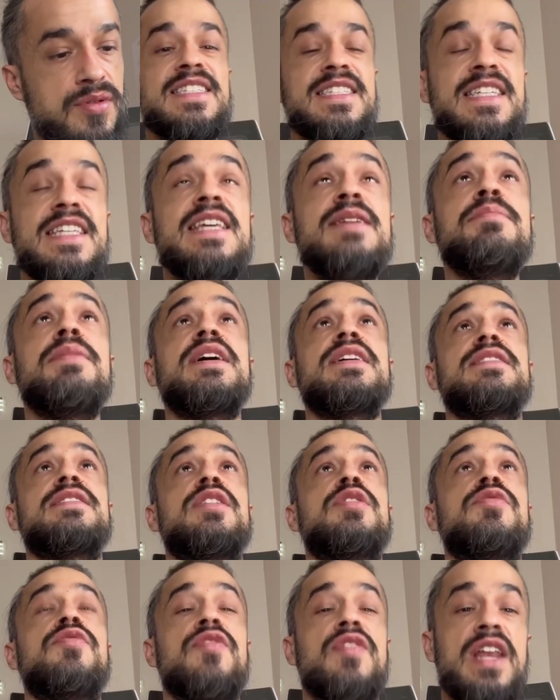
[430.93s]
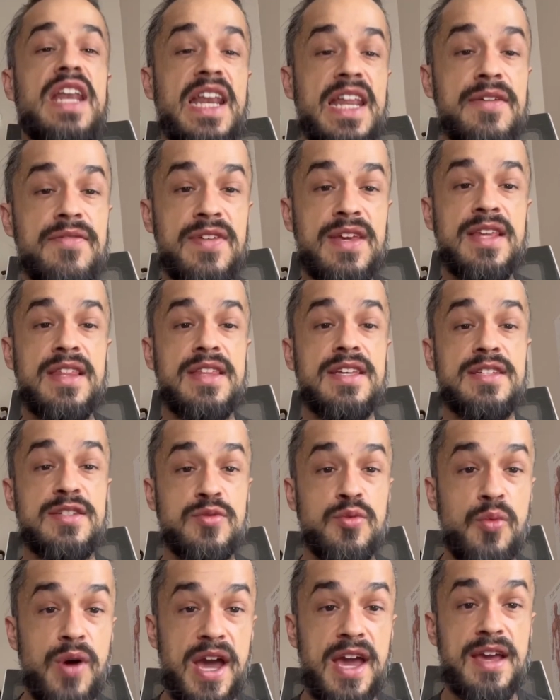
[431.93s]
See myself living
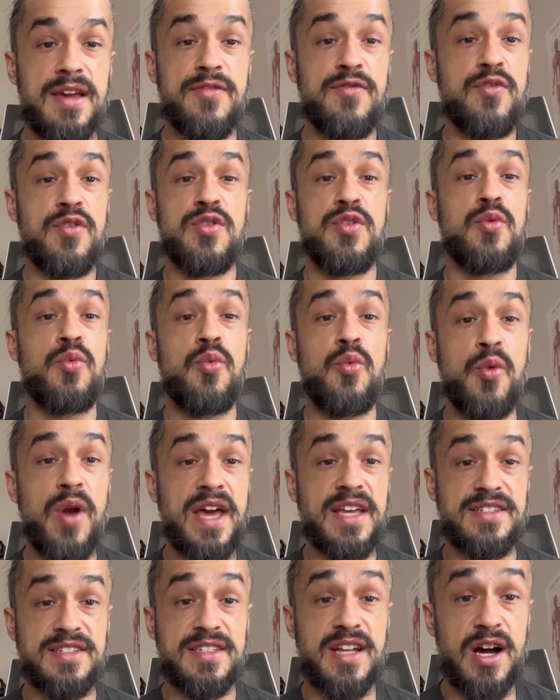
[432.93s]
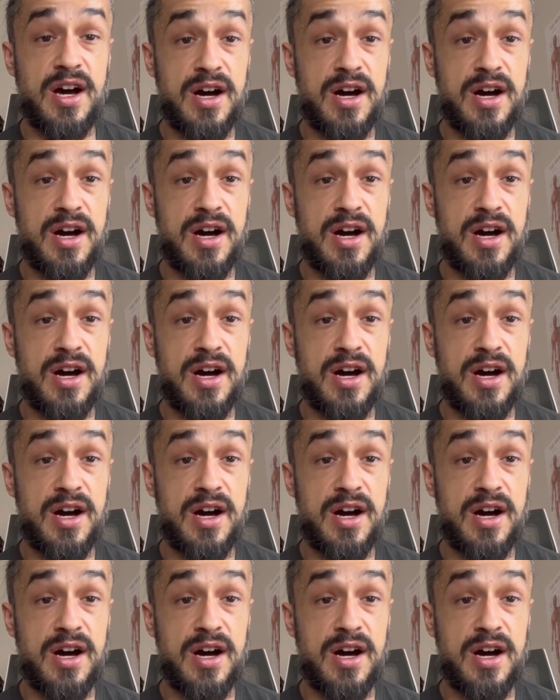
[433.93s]
this way for the rest